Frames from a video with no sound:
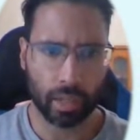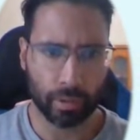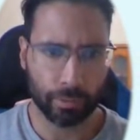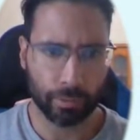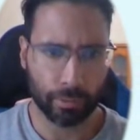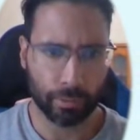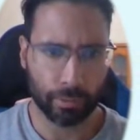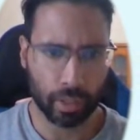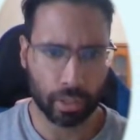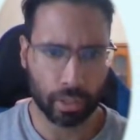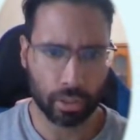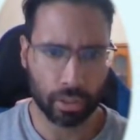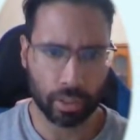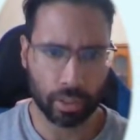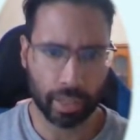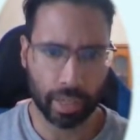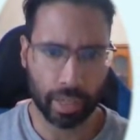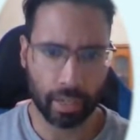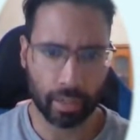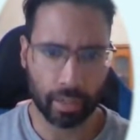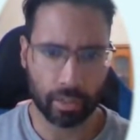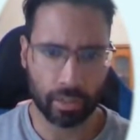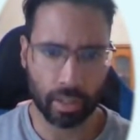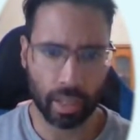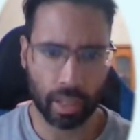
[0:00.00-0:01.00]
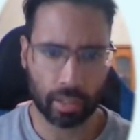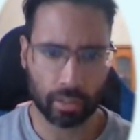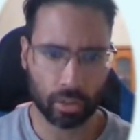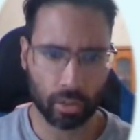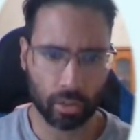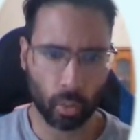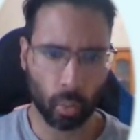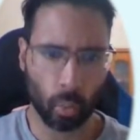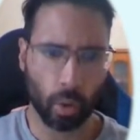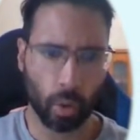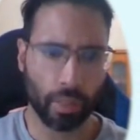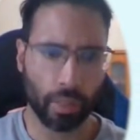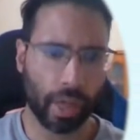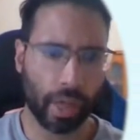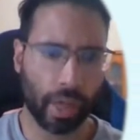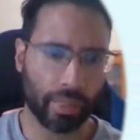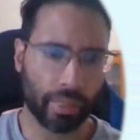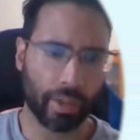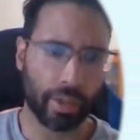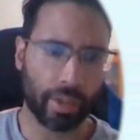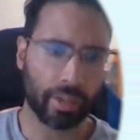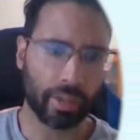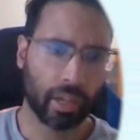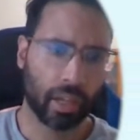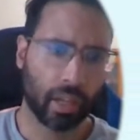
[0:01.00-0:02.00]
inflation gauge, and that's the one that
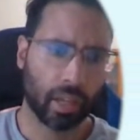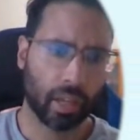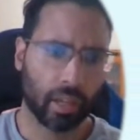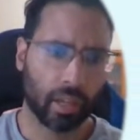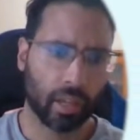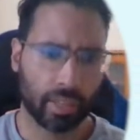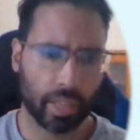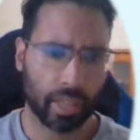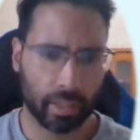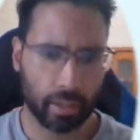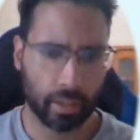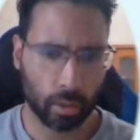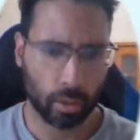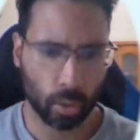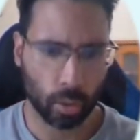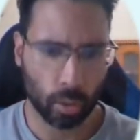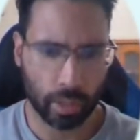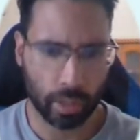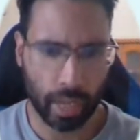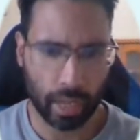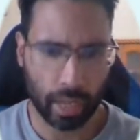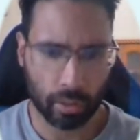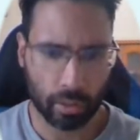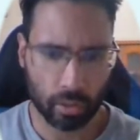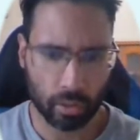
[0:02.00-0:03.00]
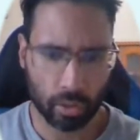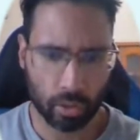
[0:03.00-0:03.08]
they take a look at.